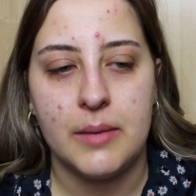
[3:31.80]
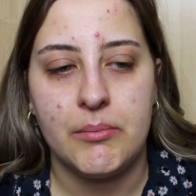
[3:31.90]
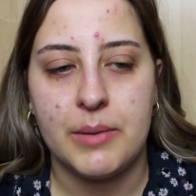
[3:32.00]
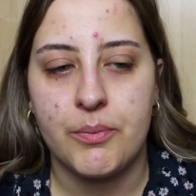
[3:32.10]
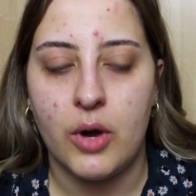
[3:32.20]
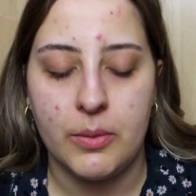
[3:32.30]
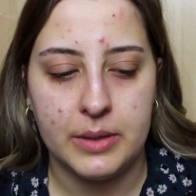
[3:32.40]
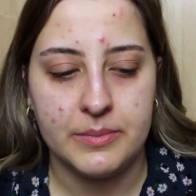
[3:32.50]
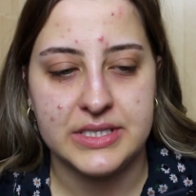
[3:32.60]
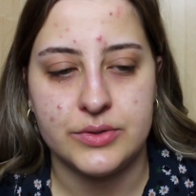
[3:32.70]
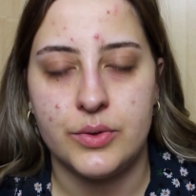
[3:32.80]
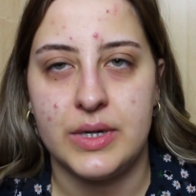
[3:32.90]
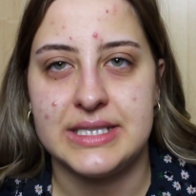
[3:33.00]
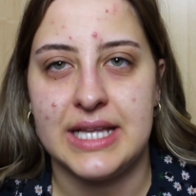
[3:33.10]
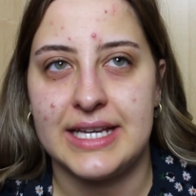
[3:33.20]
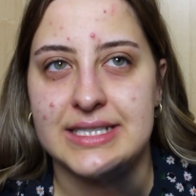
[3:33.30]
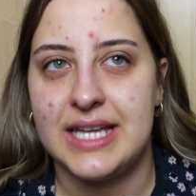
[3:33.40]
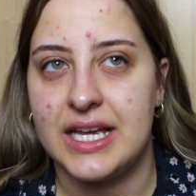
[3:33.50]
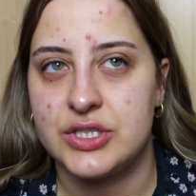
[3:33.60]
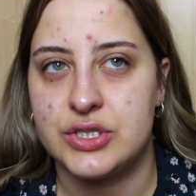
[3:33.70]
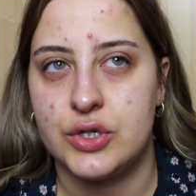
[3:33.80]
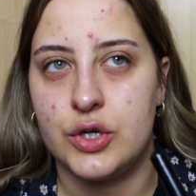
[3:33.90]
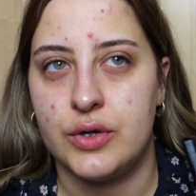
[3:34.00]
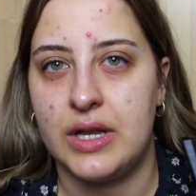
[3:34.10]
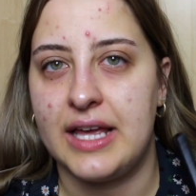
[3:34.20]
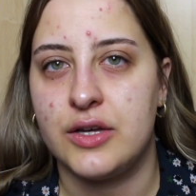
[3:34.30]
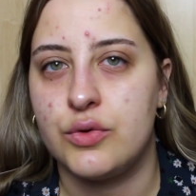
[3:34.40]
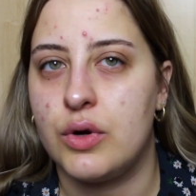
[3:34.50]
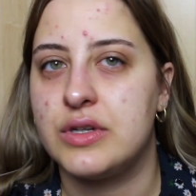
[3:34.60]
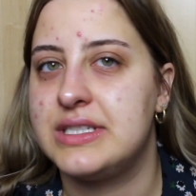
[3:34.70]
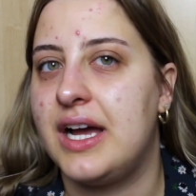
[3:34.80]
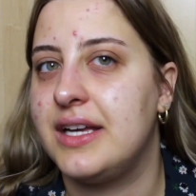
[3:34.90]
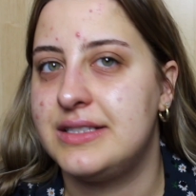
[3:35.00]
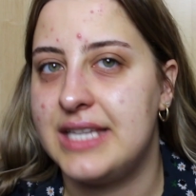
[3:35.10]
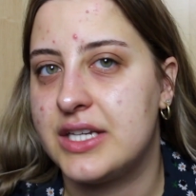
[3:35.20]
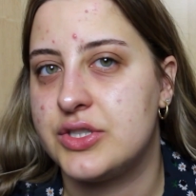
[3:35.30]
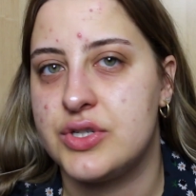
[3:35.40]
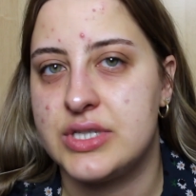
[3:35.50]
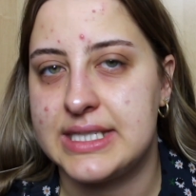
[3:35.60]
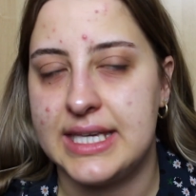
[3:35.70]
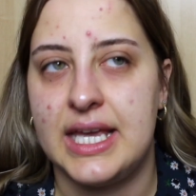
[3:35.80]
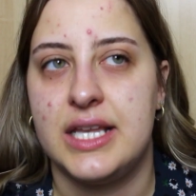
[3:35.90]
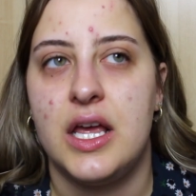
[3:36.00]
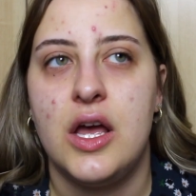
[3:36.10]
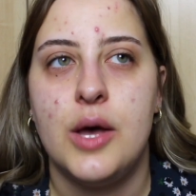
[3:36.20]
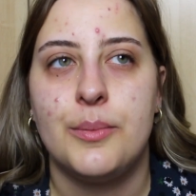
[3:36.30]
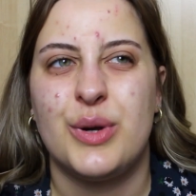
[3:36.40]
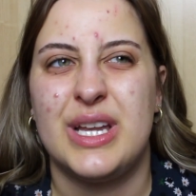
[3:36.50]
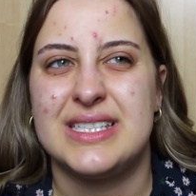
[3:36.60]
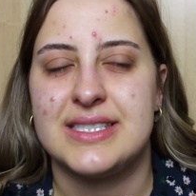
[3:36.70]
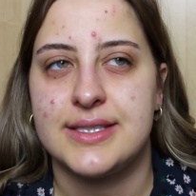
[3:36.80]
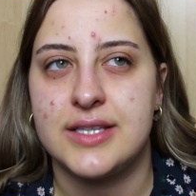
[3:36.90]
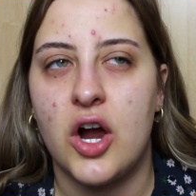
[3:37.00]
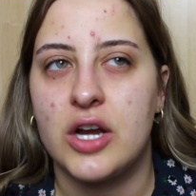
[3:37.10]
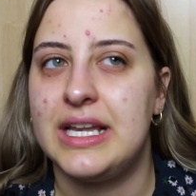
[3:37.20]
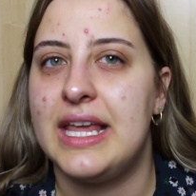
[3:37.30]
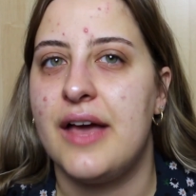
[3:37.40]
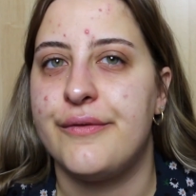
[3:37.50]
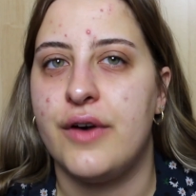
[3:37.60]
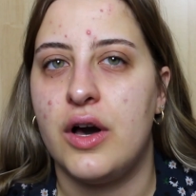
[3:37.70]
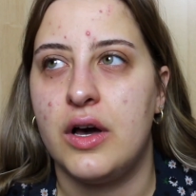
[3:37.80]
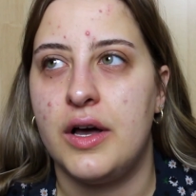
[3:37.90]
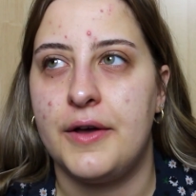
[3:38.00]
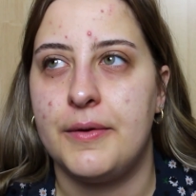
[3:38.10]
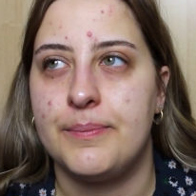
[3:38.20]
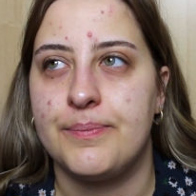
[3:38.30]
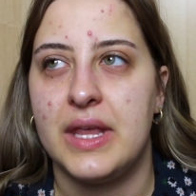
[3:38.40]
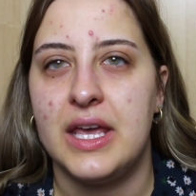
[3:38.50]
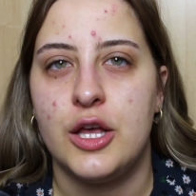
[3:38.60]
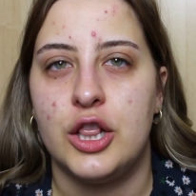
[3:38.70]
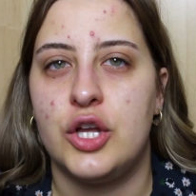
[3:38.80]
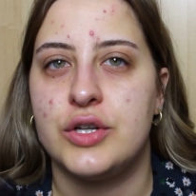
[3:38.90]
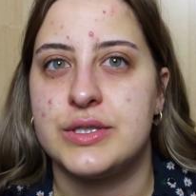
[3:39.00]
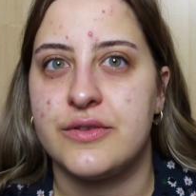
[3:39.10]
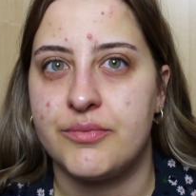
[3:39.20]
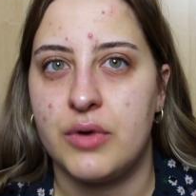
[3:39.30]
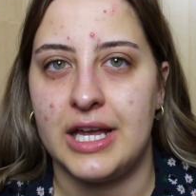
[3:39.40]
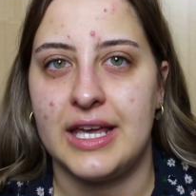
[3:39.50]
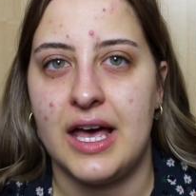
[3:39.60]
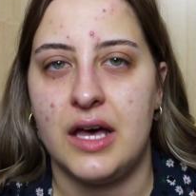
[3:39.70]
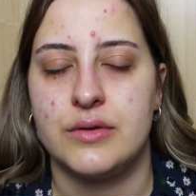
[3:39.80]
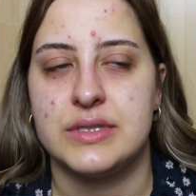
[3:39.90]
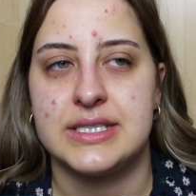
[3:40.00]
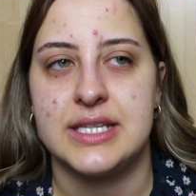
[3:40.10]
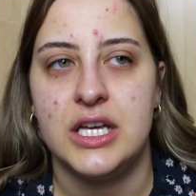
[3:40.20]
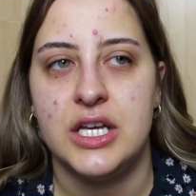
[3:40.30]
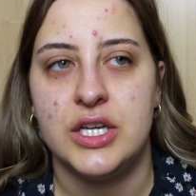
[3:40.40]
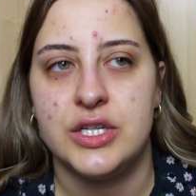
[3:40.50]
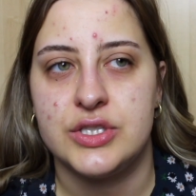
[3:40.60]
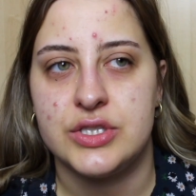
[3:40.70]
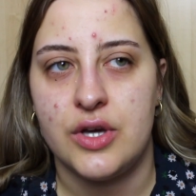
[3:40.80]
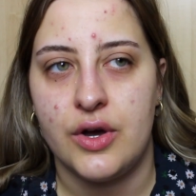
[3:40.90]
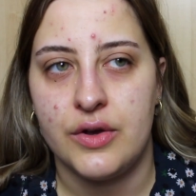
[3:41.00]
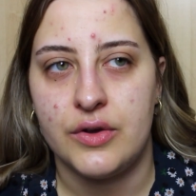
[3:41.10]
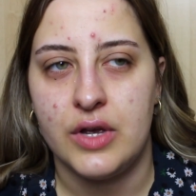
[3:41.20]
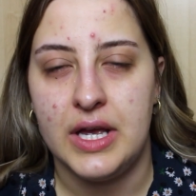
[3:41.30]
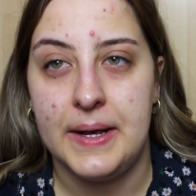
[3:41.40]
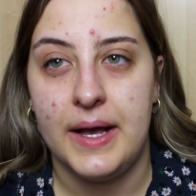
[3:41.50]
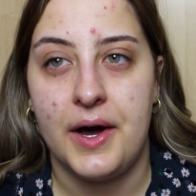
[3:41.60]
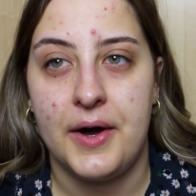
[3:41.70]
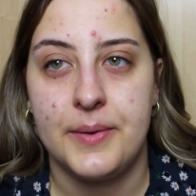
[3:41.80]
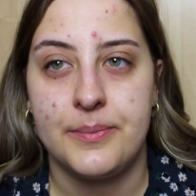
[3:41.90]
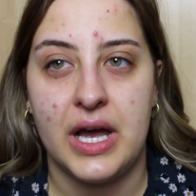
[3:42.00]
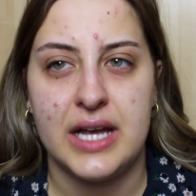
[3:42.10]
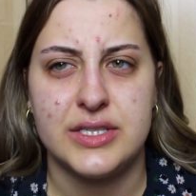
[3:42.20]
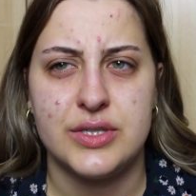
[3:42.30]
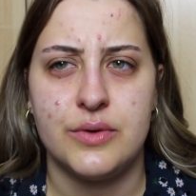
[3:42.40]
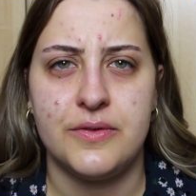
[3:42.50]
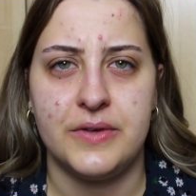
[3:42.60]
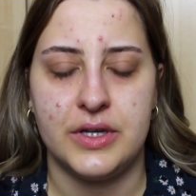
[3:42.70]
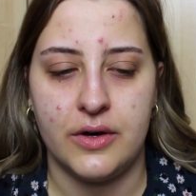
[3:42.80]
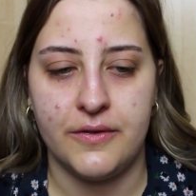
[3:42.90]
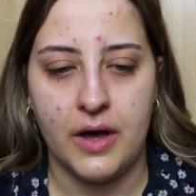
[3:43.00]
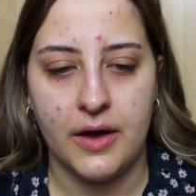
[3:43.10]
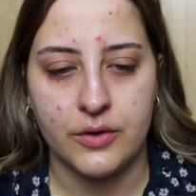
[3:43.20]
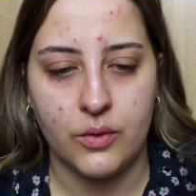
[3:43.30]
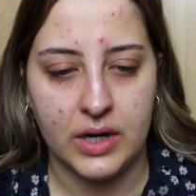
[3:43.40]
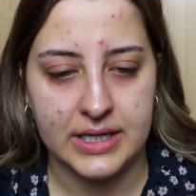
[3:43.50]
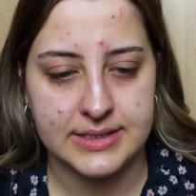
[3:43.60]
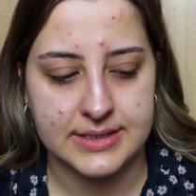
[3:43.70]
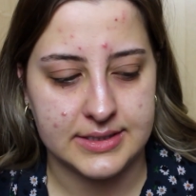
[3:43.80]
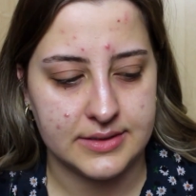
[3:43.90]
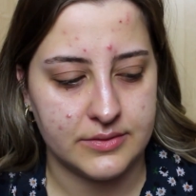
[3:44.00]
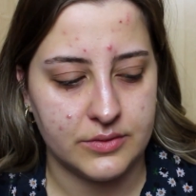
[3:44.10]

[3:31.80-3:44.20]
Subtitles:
my problem is always like texture, like crocodile texture skin, but it's hardly ever lots of breakouts. So I do feel quite